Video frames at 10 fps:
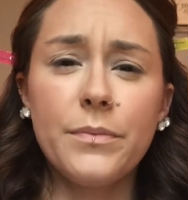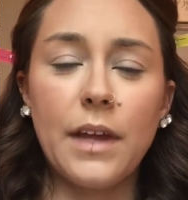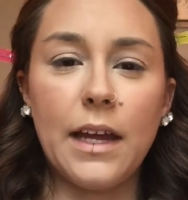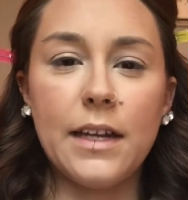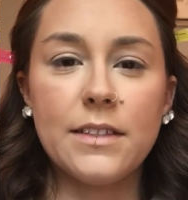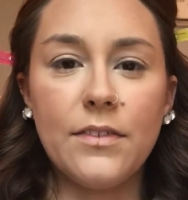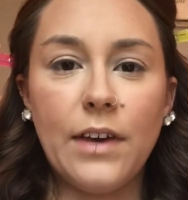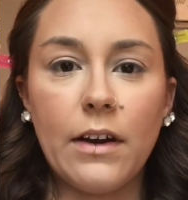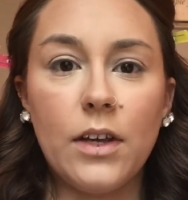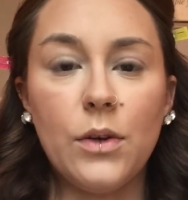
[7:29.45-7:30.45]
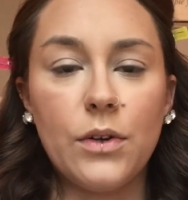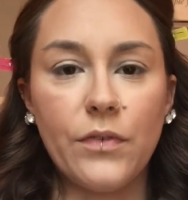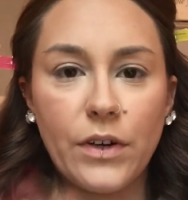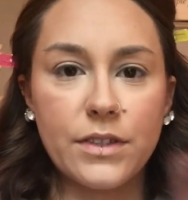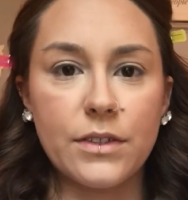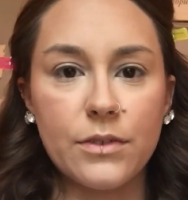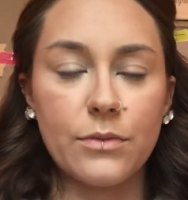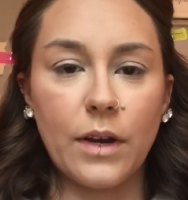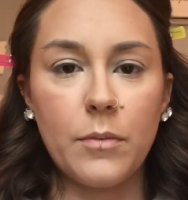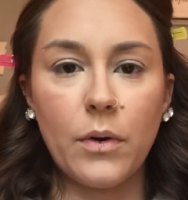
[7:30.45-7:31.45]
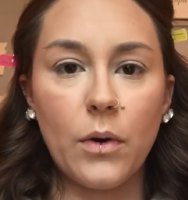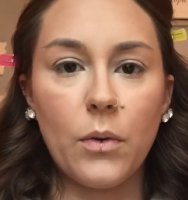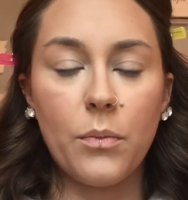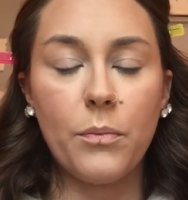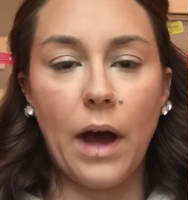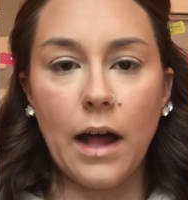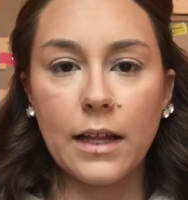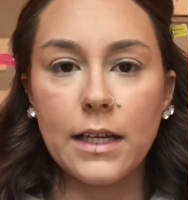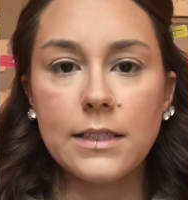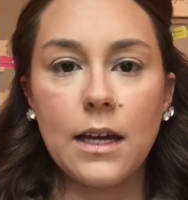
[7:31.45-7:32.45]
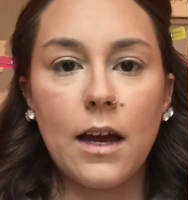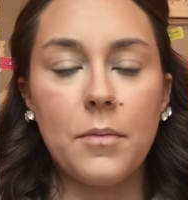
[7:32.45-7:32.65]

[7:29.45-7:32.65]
it is a very universal rainbow palette.